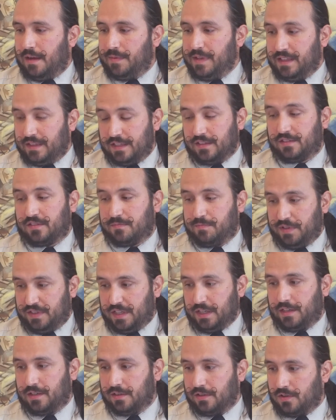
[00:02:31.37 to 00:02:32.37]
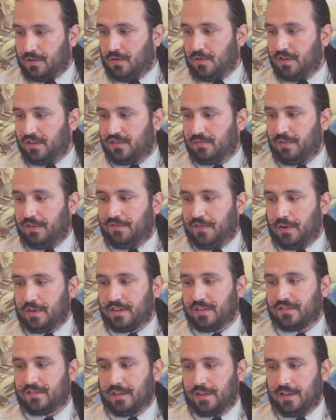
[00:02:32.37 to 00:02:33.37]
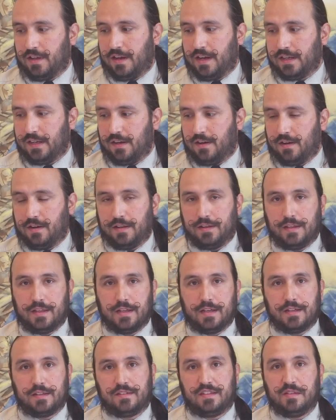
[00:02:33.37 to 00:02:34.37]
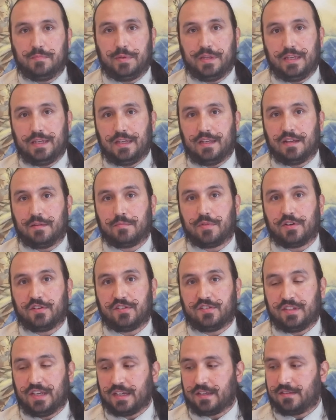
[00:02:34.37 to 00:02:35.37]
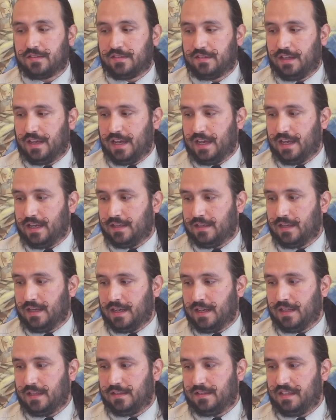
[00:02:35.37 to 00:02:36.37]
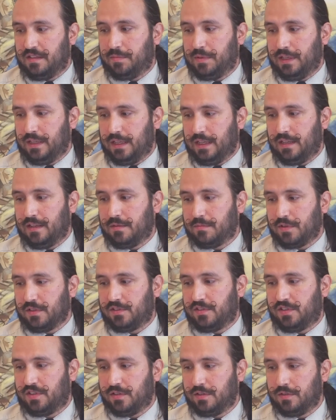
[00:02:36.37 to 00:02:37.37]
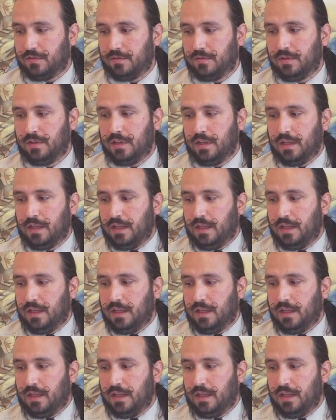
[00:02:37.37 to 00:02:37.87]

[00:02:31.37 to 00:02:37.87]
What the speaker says: in this particular course we focused a lot on the TPE number 6 and TPE number 2.